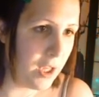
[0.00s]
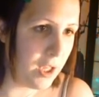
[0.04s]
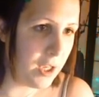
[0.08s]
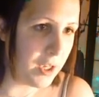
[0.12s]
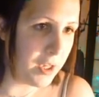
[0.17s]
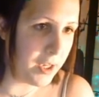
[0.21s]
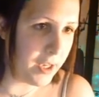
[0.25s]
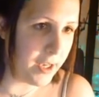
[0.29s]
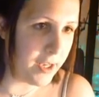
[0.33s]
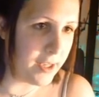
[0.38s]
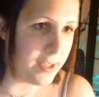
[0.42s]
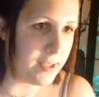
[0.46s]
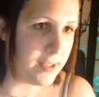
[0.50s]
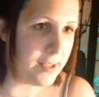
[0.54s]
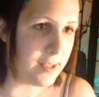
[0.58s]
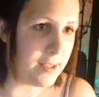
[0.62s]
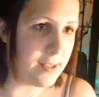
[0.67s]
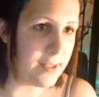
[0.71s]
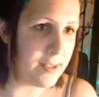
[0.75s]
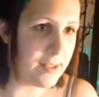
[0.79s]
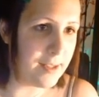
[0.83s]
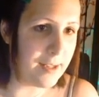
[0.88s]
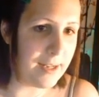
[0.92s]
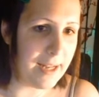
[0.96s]
cursor,
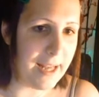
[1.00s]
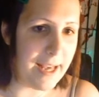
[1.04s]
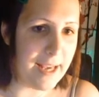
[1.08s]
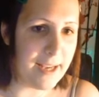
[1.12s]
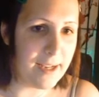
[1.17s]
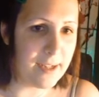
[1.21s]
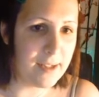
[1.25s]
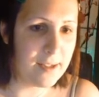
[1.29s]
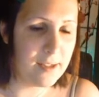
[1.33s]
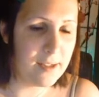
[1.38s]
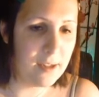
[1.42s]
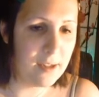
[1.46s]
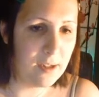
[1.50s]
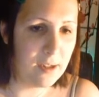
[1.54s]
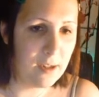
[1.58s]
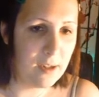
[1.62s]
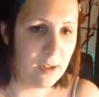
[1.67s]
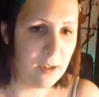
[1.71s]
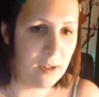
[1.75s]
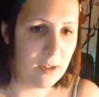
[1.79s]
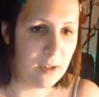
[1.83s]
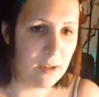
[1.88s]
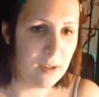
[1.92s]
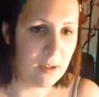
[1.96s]
select.
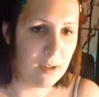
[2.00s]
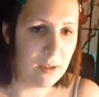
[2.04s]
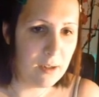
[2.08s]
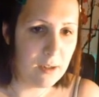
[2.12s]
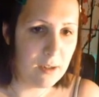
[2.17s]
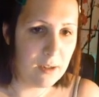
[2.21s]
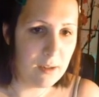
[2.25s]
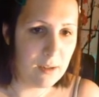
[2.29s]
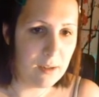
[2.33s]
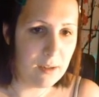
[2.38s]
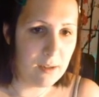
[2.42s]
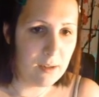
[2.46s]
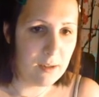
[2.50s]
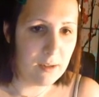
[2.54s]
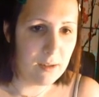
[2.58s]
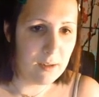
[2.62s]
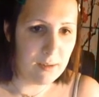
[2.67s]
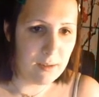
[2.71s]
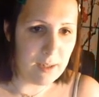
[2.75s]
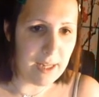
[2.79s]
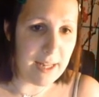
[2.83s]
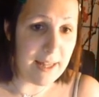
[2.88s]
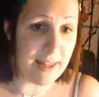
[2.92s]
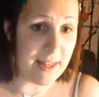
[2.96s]

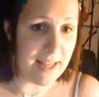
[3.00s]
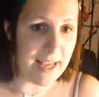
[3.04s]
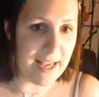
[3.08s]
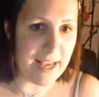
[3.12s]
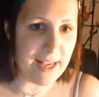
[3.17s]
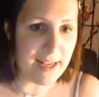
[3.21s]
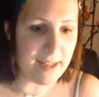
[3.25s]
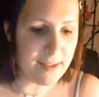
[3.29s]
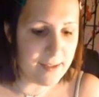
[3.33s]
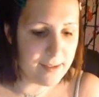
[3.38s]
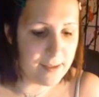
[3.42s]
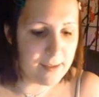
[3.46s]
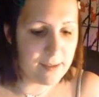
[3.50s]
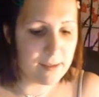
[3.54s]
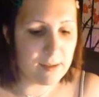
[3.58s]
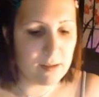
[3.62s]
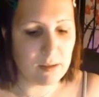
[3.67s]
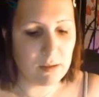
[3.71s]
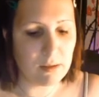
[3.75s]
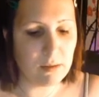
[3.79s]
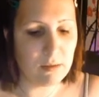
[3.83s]
Like this.